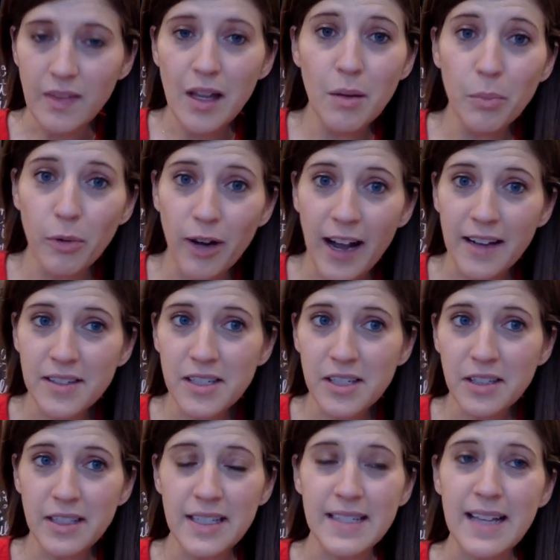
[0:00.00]
a
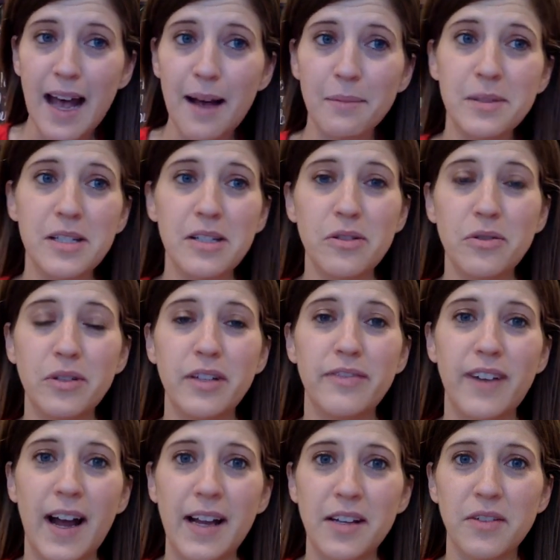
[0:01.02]
browser is absolutely
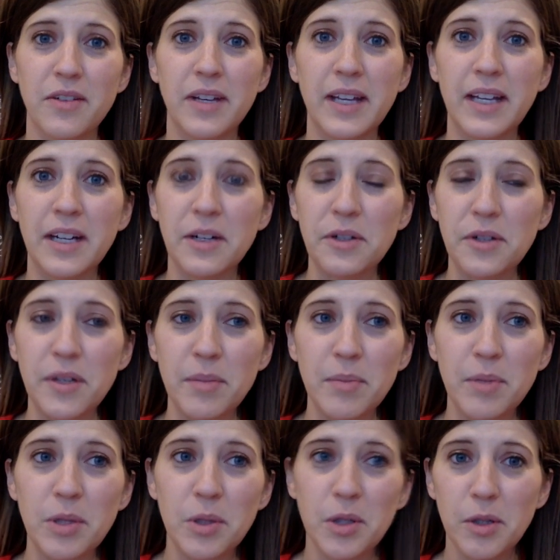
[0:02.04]
fine. You can get on your
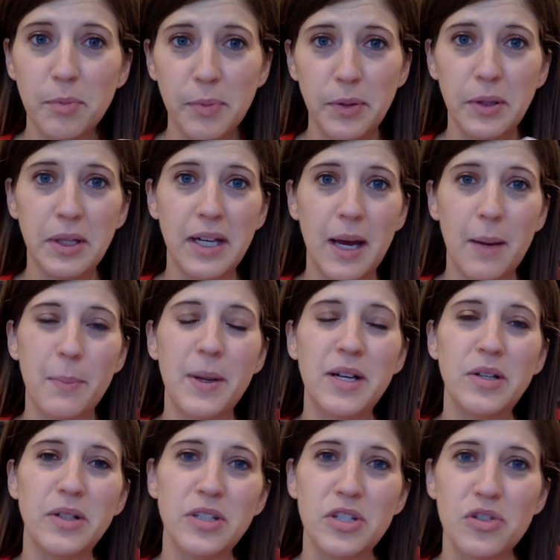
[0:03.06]
computer, pull it up, and
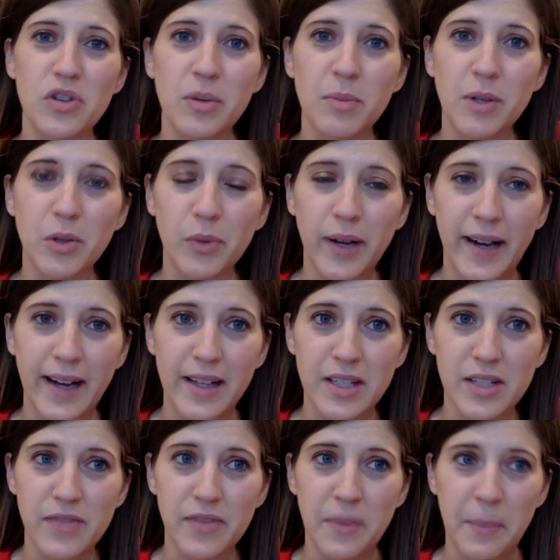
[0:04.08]
you can stream your
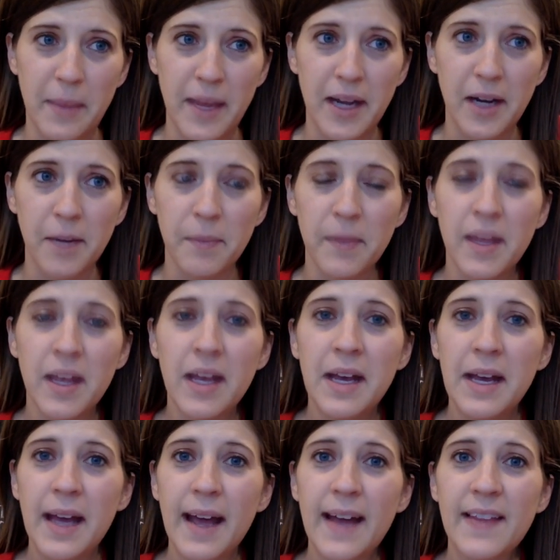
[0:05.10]
workouts from there.
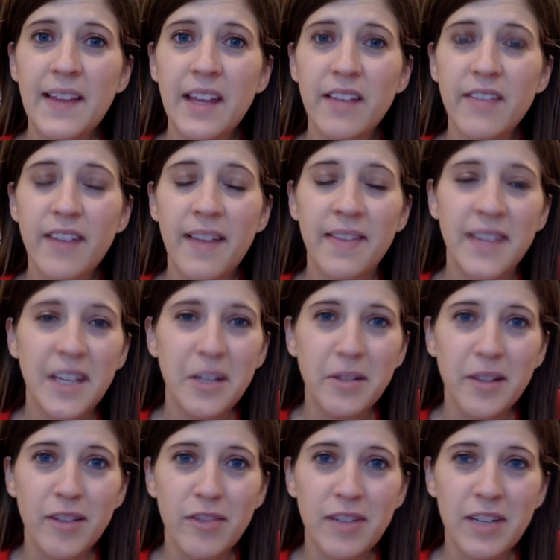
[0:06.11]
In the event that you
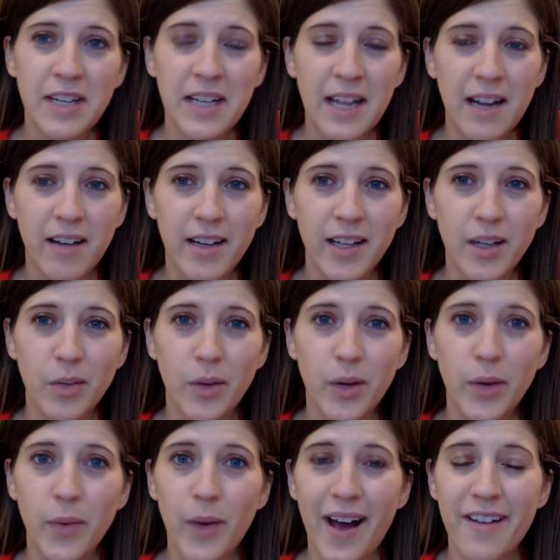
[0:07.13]
live in an area where
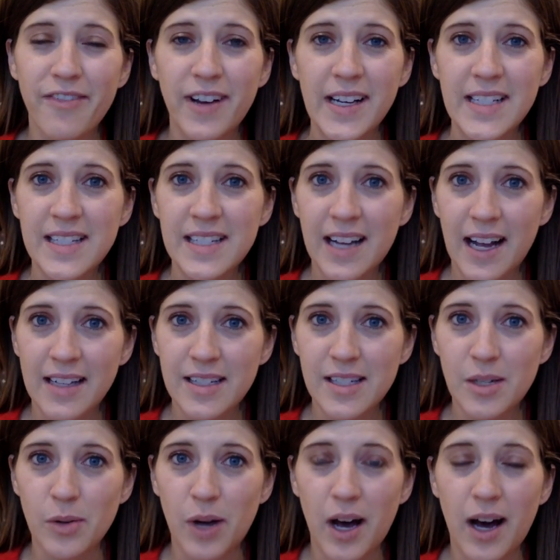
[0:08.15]
Wi-Fi is not
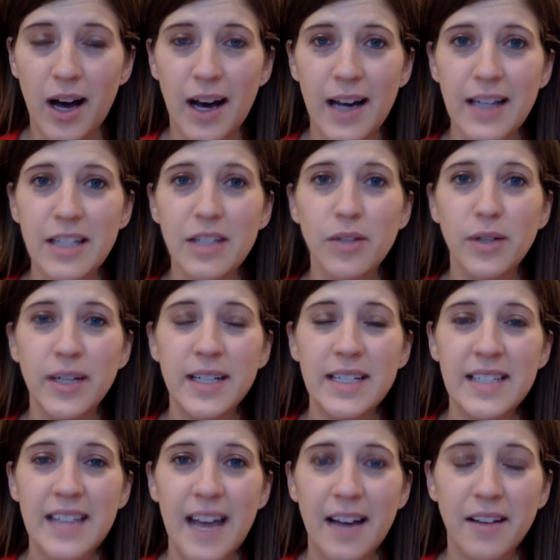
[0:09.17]
so hot, you can
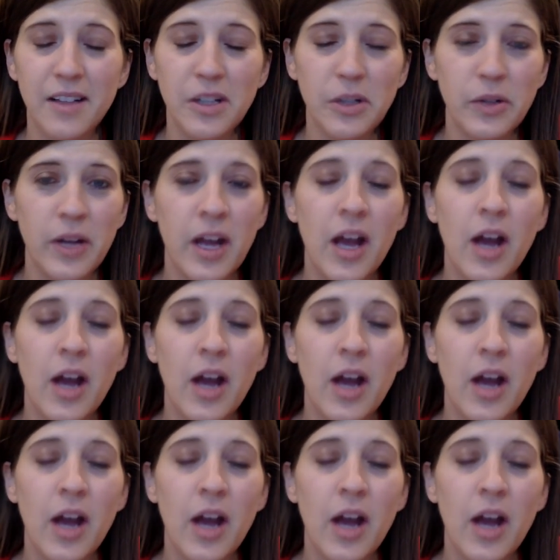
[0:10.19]
download